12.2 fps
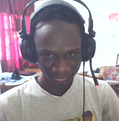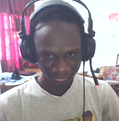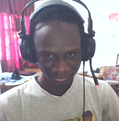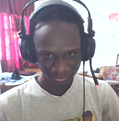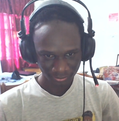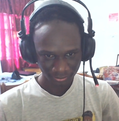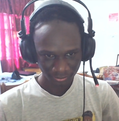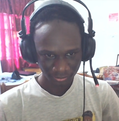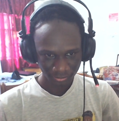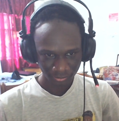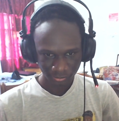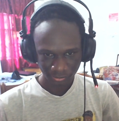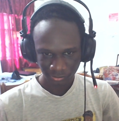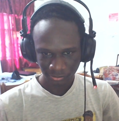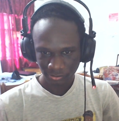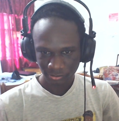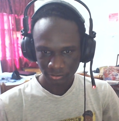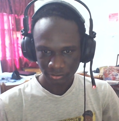
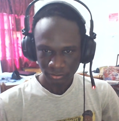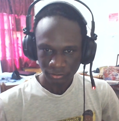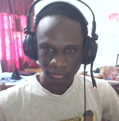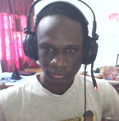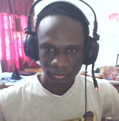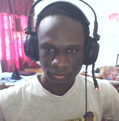[no speech]